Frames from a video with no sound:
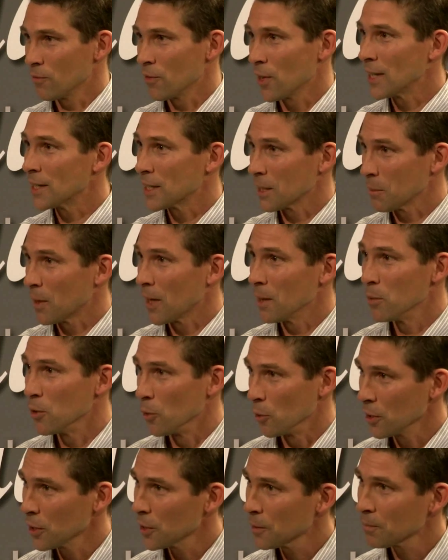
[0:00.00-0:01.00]
writing my
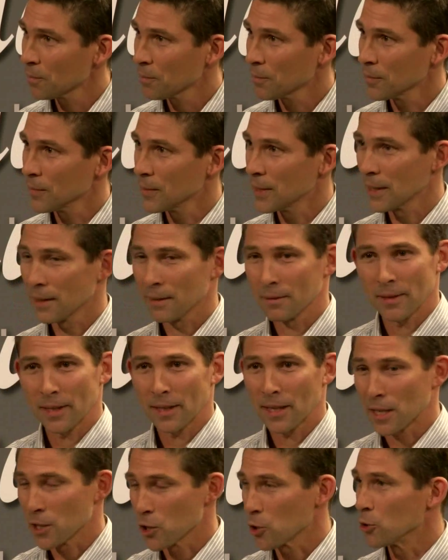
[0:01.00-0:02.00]
book,
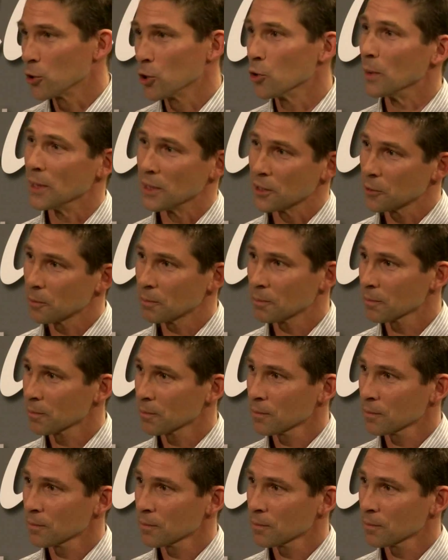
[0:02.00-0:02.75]
then I should do it.